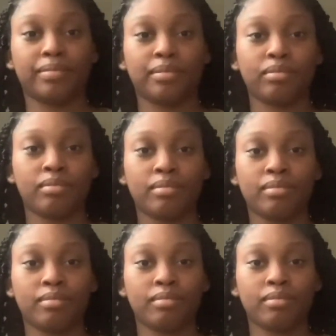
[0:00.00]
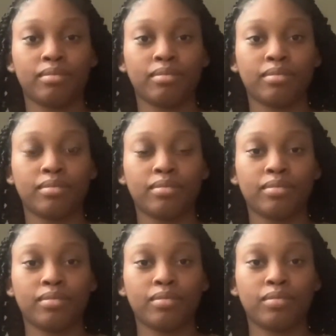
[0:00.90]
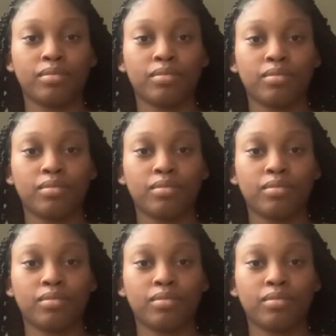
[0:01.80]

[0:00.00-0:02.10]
[no speech]